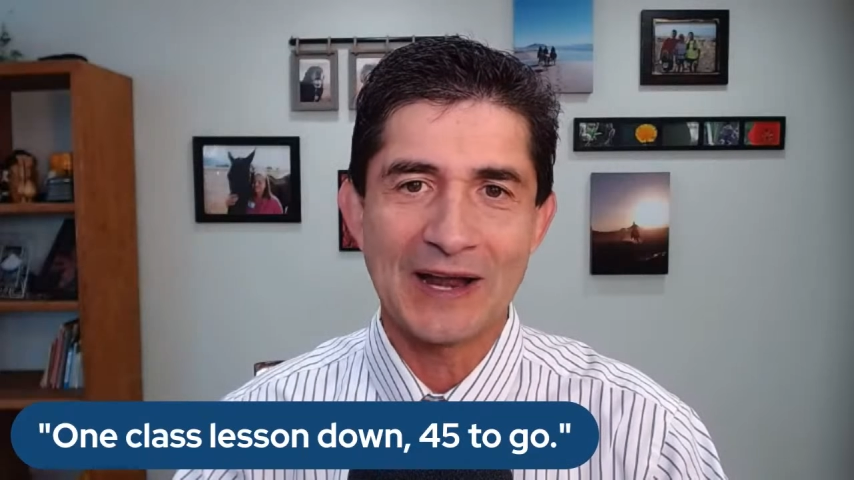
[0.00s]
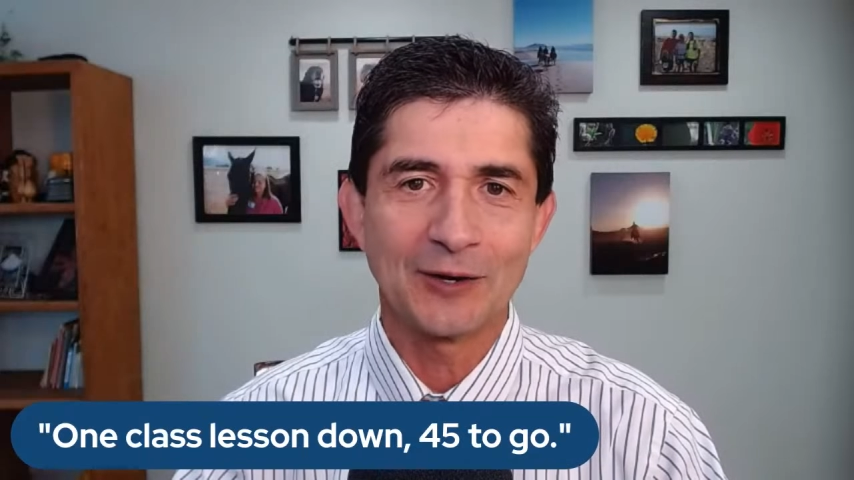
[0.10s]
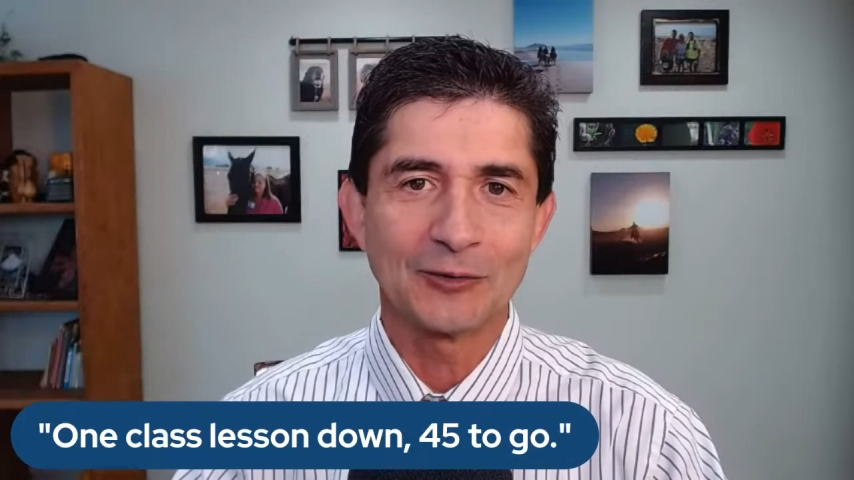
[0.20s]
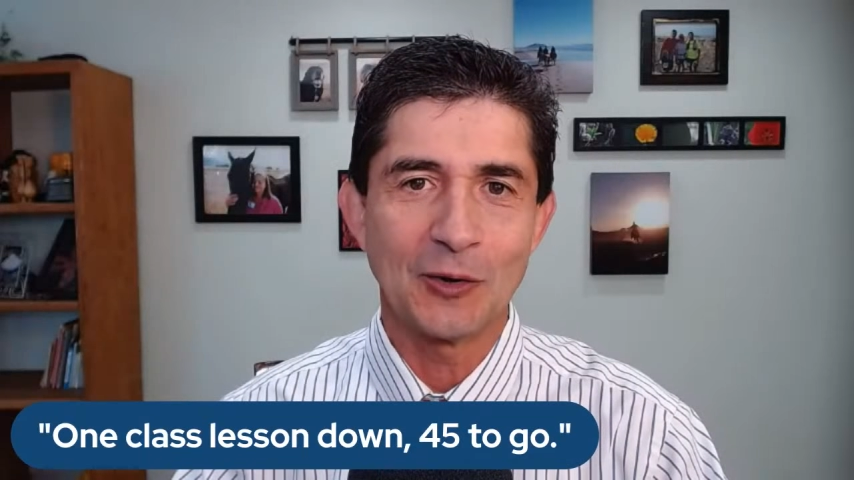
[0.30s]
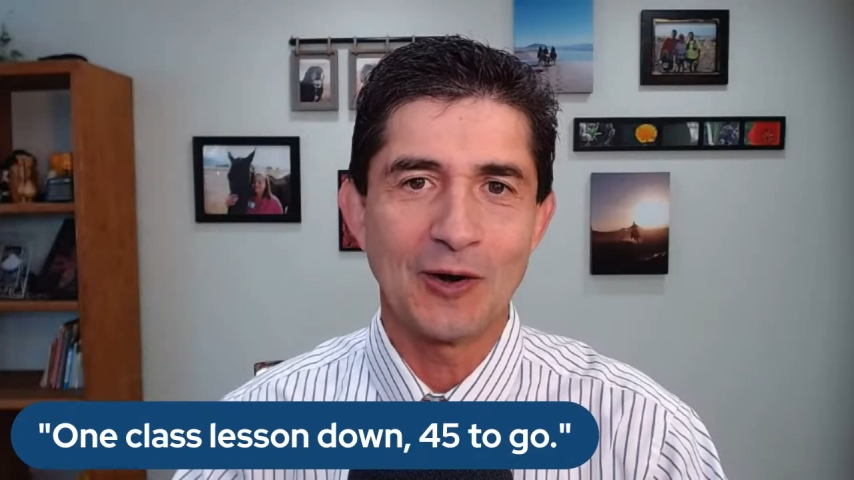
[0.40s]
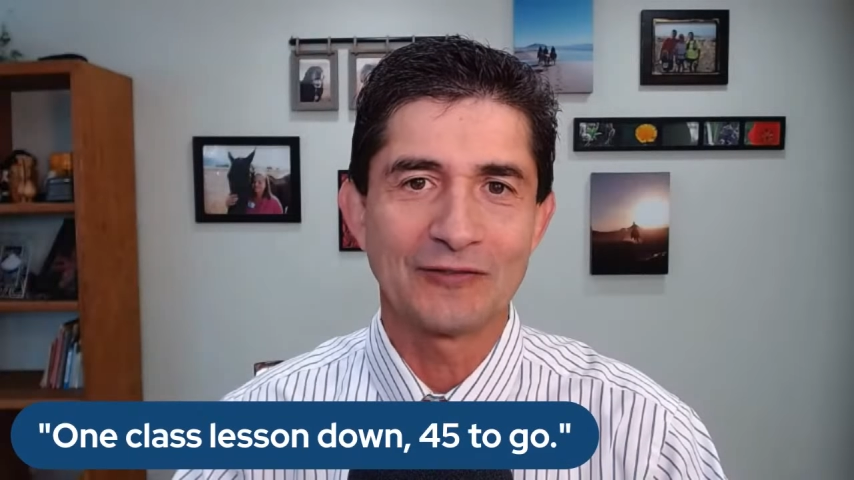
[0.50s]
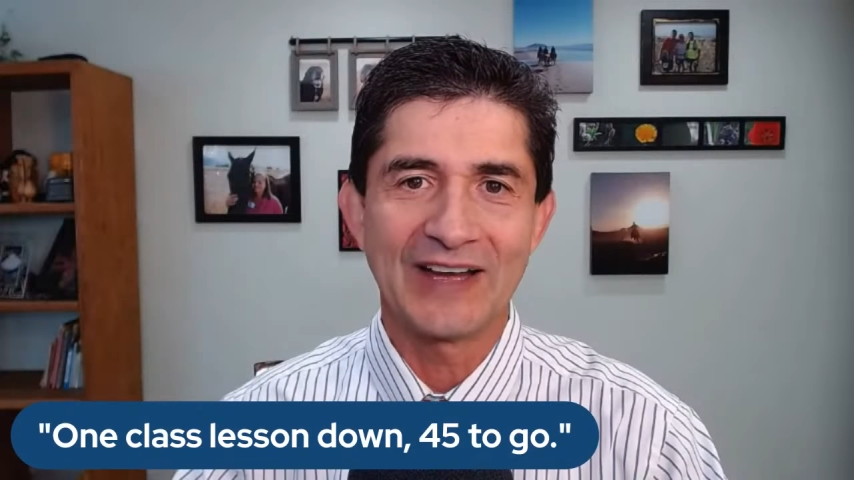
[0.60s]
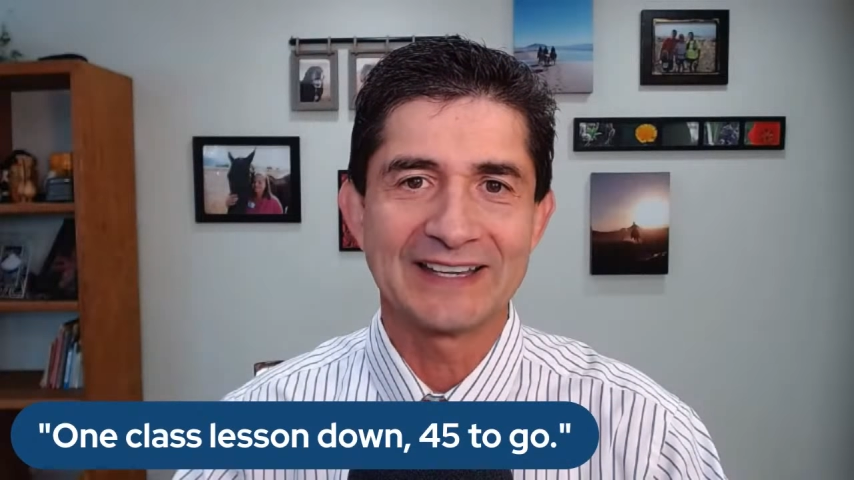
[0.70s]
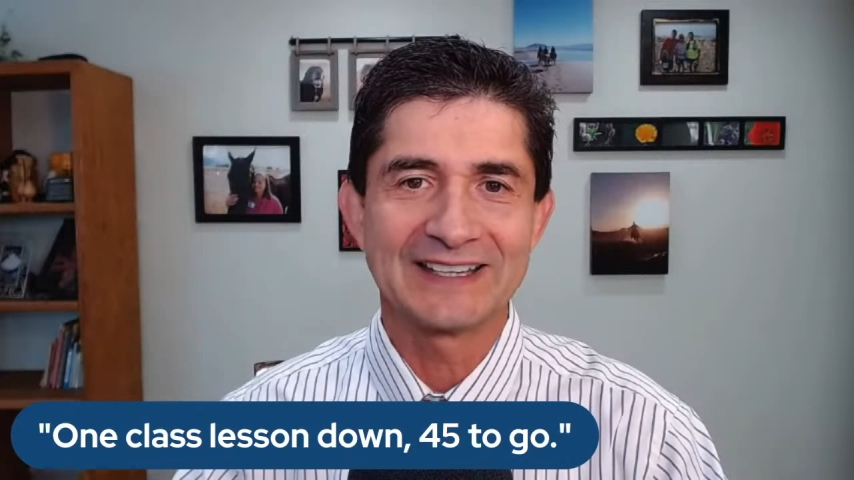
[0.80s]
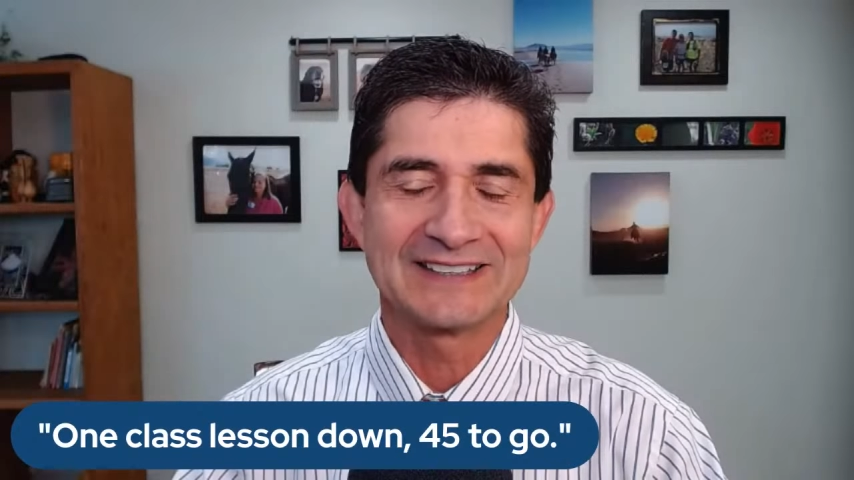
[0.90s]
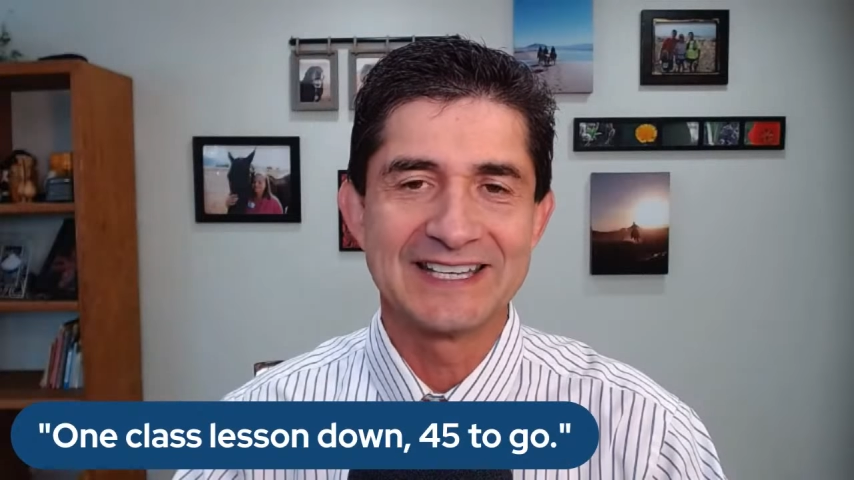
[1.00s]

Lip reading: I don't know if I can